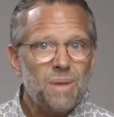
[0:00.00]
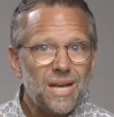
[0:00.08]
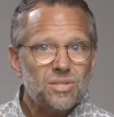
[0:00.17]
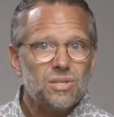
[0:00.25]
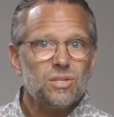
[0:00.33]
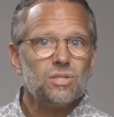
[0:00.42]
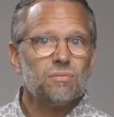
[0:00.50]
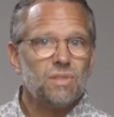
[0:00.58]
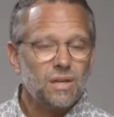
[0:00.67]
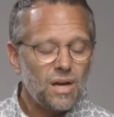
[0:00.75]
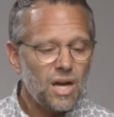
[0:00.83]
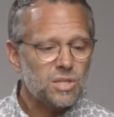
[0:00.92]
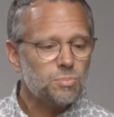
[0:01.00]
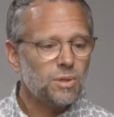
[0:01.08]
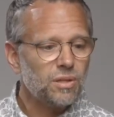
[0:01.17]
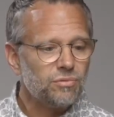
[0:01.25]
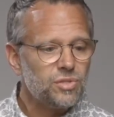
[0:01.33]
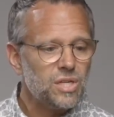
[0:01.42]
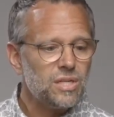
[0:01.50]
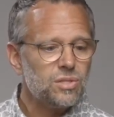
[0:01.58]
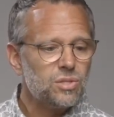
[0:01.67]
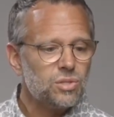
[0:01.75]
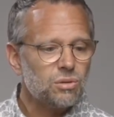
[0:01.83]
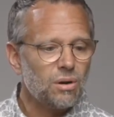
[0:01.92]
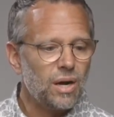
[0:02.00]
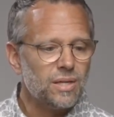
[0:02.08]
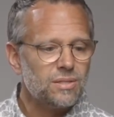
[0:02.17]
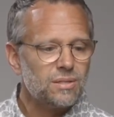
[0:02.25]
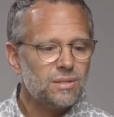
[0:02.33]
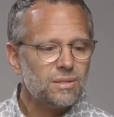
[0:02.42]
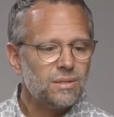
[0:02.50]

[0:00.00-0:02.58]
message of the gospel of Jesus Christ